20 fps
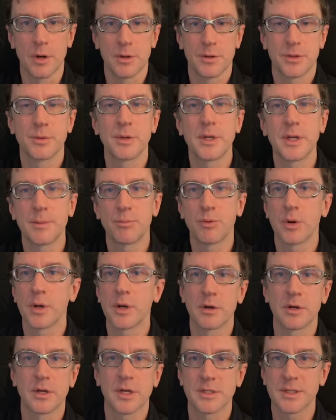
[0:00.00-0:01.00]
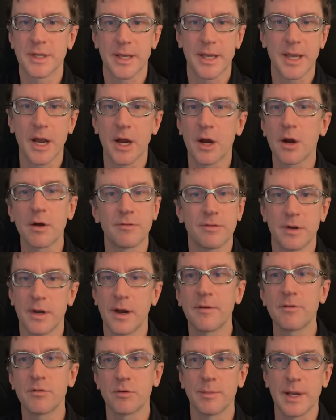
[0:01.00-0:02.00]
A three D printer doesn't care if it
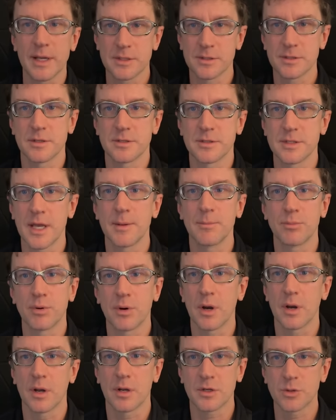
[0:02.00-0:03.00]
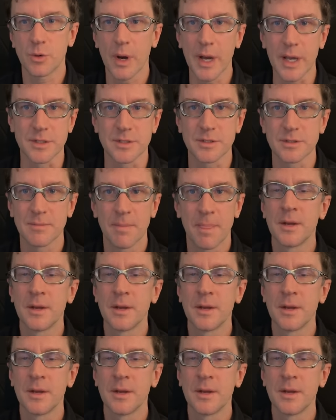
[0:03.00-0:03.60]
ever makes the same product twice.